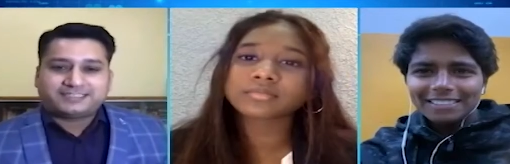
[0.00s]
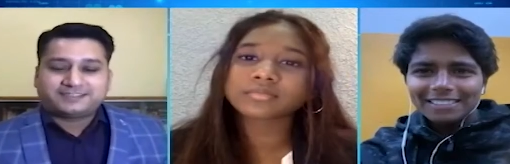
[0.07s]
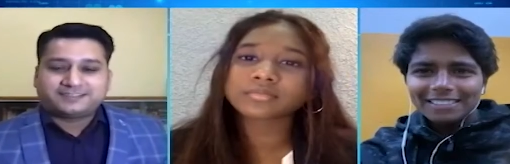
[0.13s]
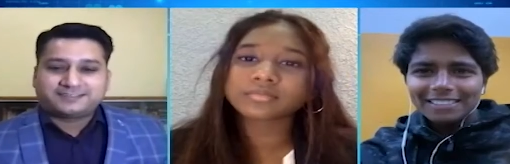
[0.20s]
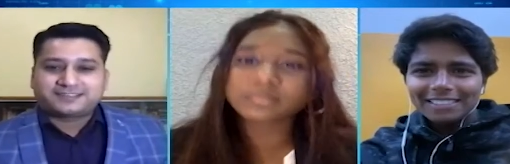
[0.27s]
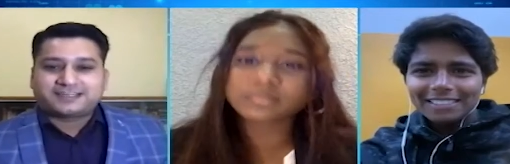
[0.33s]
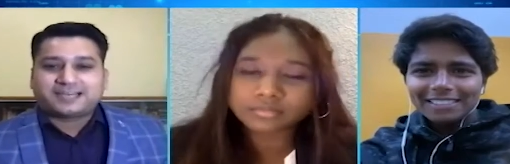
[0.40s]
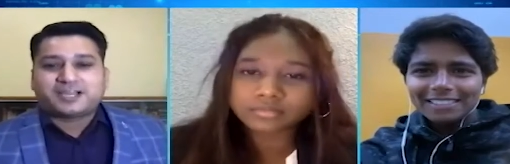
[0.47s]
Speaker 1: eight
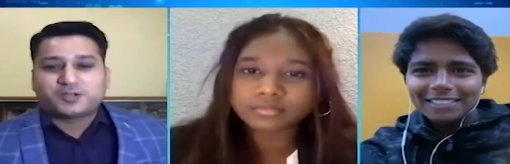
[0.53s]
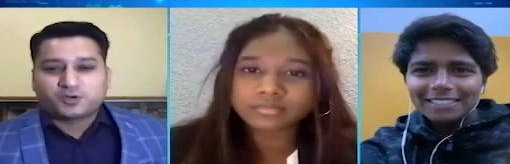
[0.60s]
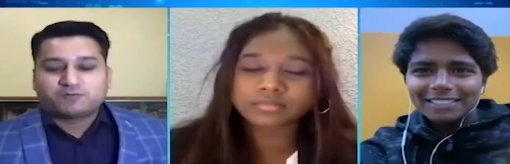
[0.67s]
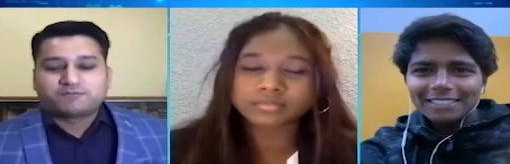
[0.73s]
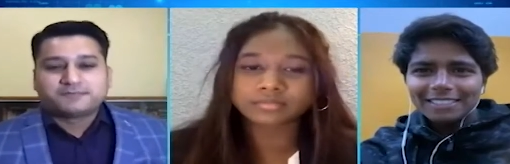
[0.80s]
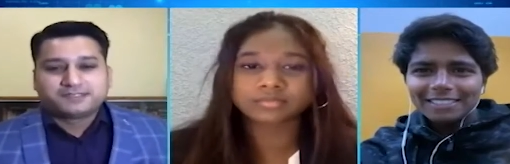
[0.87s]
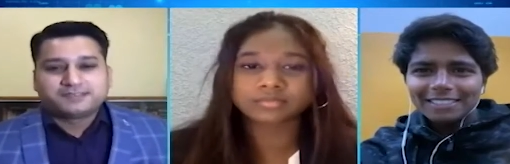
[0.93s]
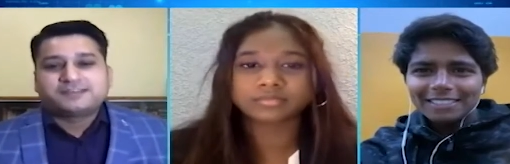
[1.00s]
years? I
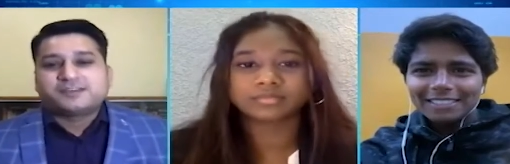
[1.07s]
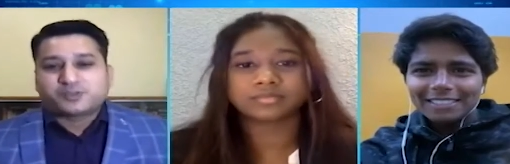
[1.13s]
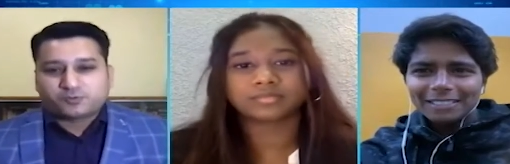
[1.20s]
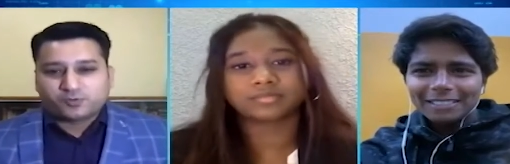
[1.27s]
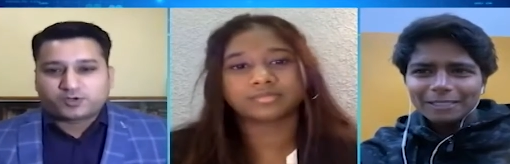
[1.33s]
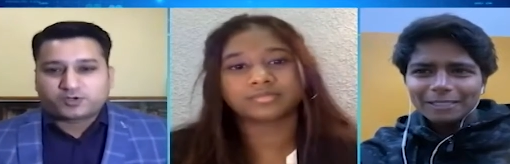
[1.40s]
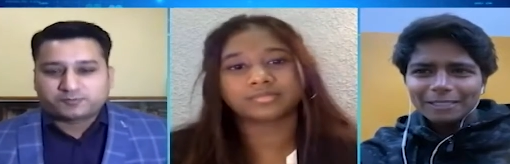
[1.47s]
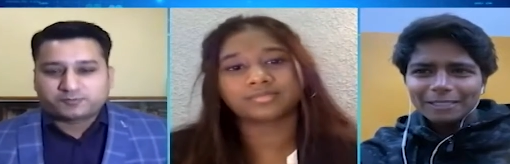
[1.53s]
know
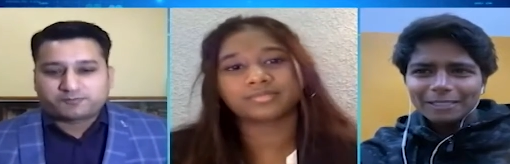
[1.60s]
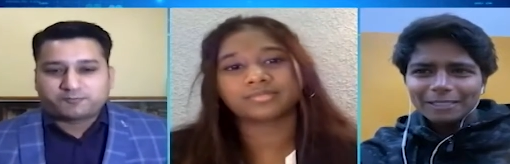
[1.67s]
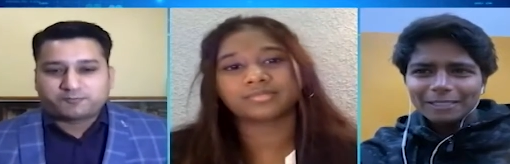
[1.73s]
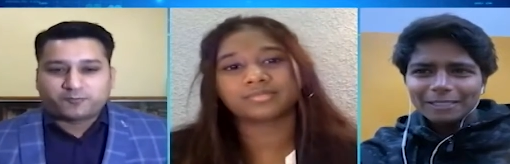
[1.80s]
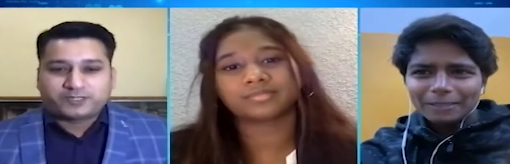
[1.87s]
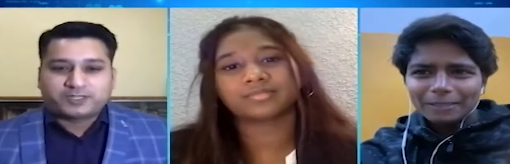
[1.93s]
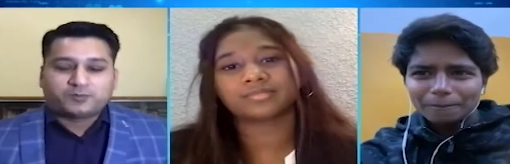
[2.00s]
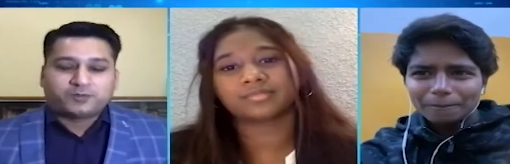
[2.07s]
you want to
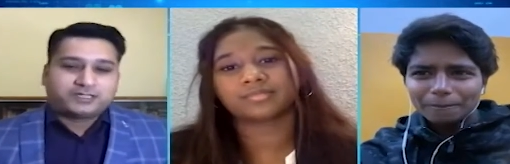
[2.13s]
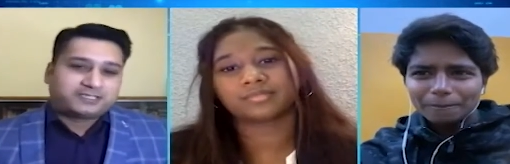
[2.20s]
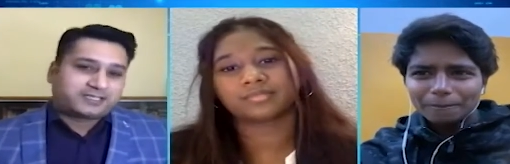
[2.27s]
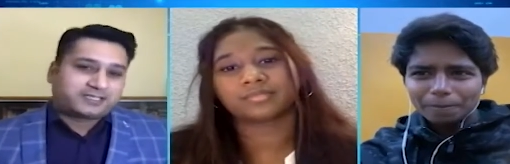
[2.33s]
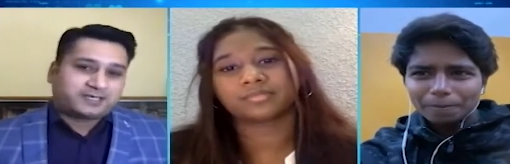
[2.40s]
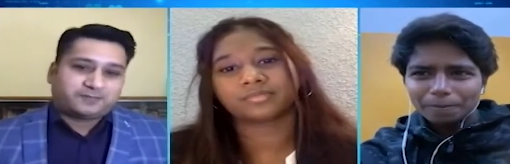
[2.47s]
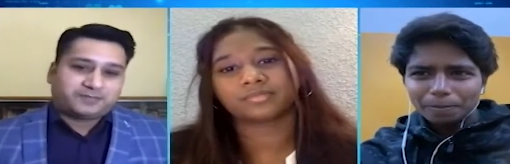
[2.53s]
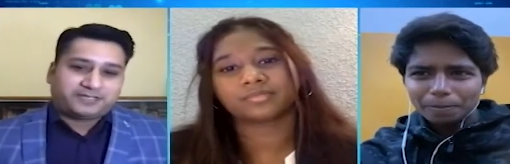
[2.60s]
win the
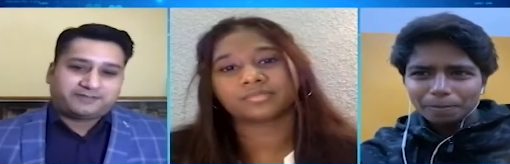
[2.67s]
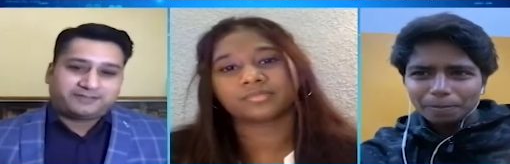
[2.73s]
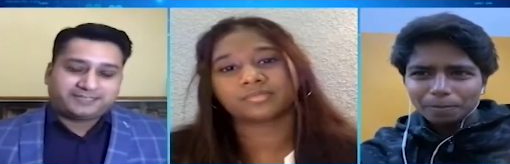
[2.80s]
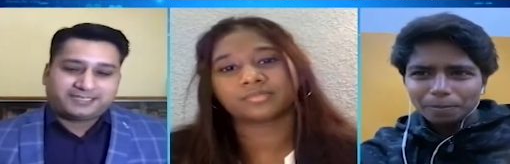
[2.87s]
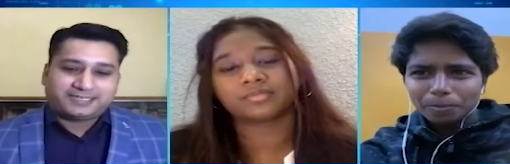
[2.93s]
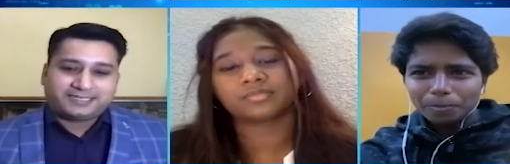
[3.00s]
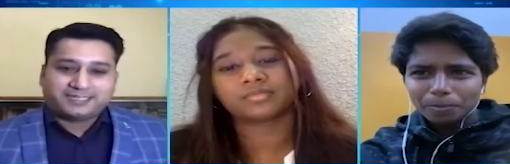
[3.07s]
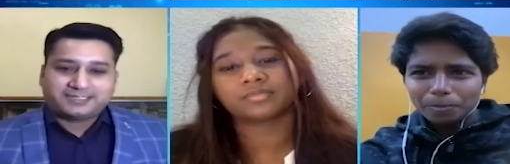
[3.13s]
World Cup and
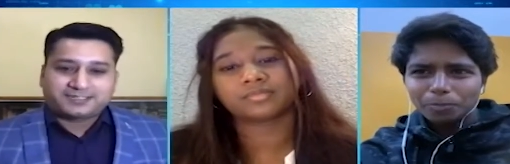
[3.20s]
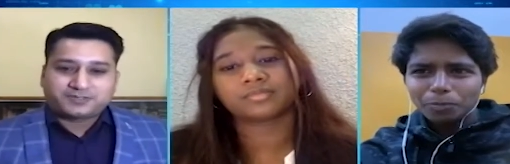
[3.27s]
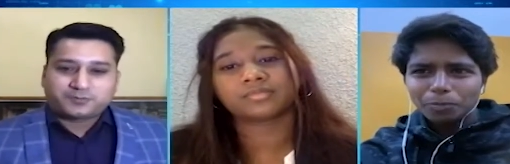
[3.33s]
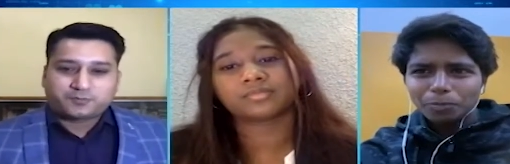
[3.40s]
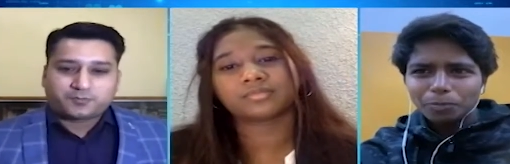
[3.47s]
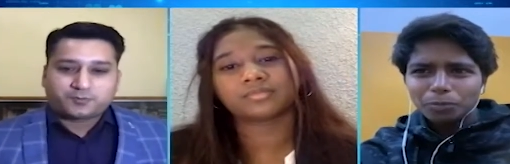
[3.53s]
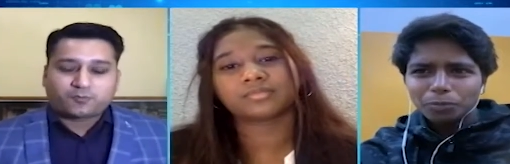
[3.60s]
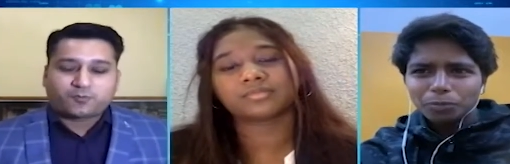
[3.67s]
everything else,
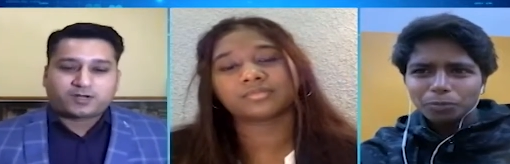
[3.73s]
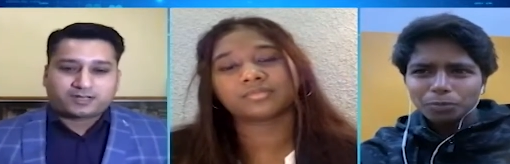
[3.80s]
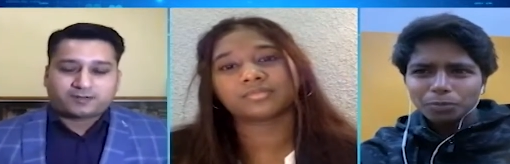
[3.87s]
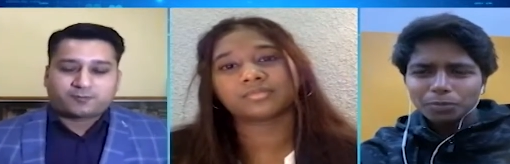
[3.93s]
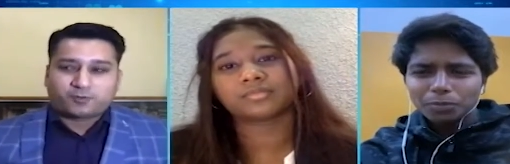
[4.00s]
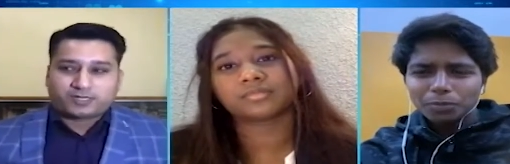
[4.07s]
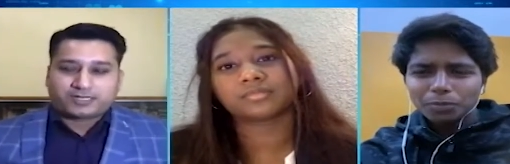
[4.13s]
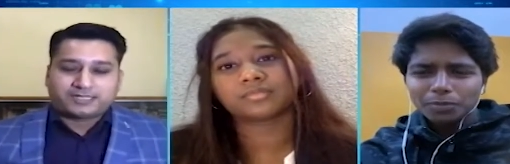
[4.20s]
but
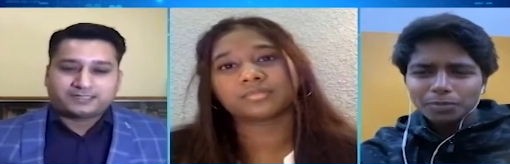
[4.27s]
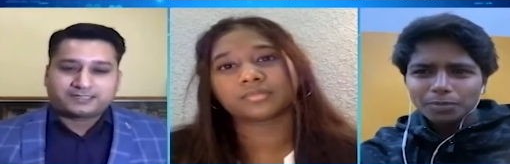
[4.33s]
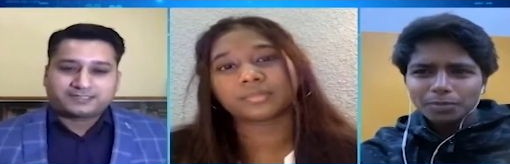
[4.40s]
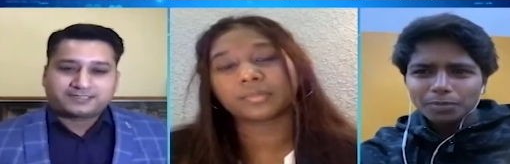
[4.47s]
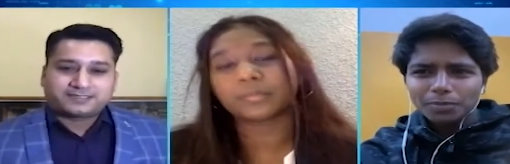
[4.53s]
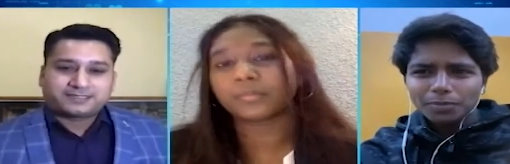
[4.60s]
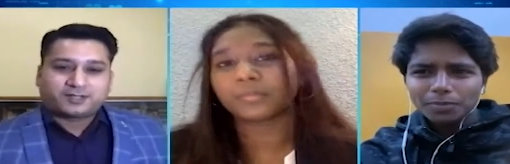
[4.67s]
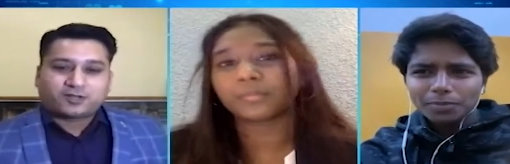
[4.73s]
what, what
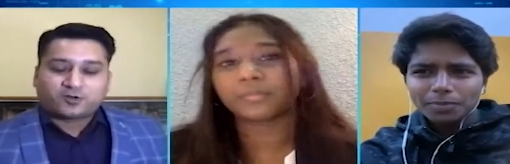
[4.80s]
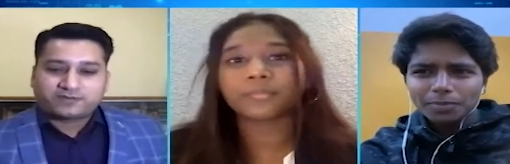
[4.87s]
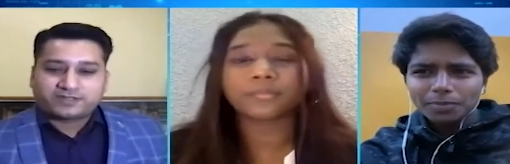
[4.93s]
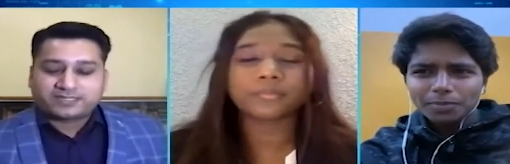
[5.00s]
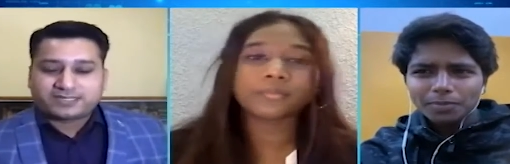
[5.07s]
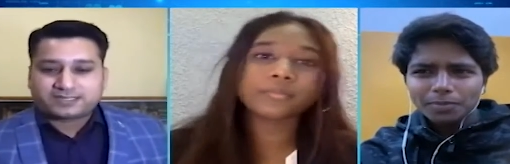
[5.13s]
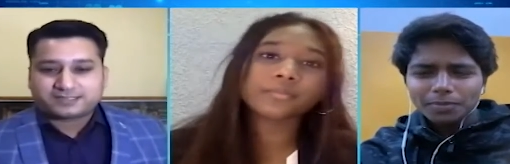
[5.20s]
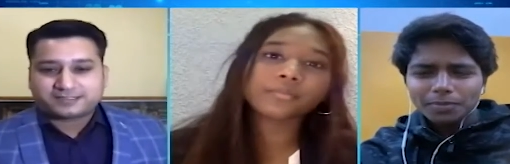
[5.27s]
else along
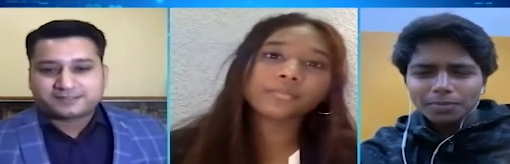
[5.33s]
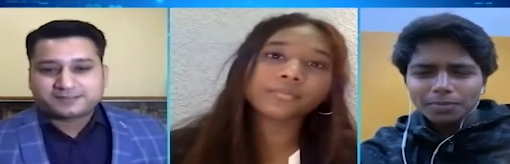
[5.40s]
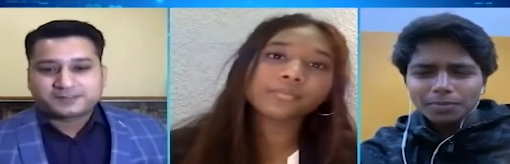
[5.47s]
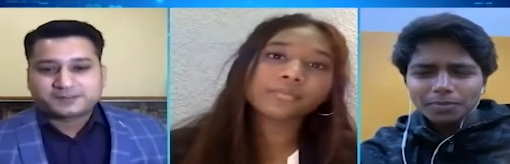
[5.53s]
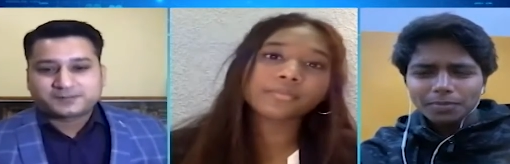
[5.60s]
with that?